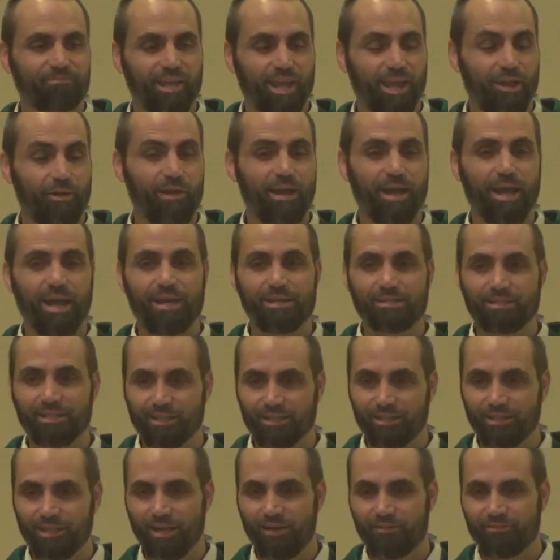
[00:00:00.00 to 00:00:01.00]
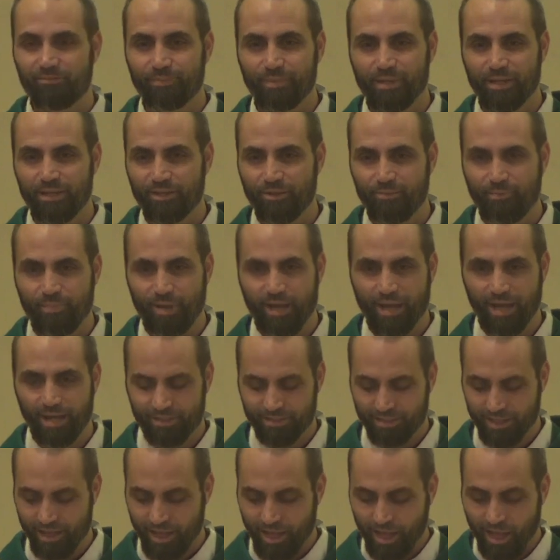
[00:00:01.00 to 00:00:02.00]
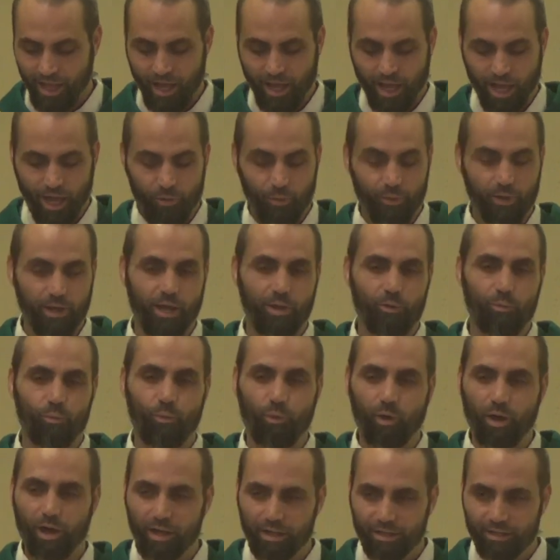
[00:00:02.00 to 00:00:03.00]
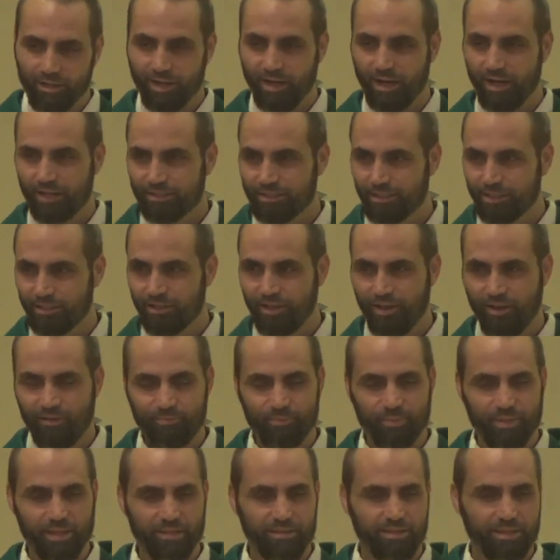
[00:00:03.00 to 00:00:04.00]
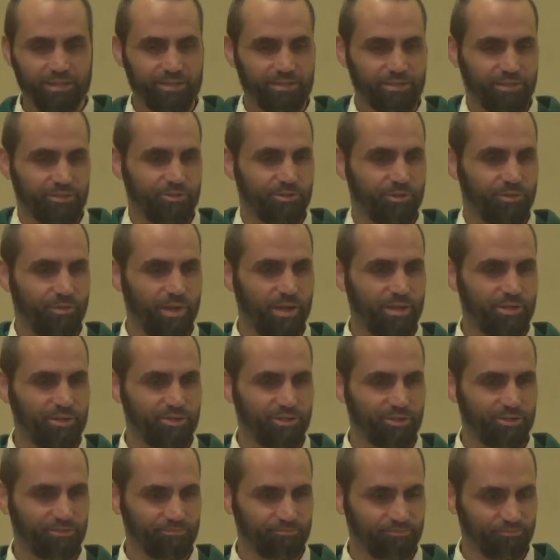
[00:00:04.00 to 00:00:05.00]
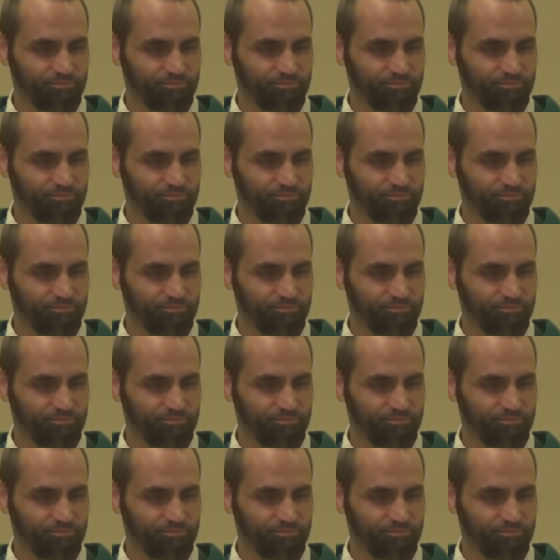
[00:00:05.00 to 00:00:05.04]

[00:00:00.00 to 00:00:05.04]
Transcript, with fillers: How has he loved me in the past? How would I want God to love me in this situation?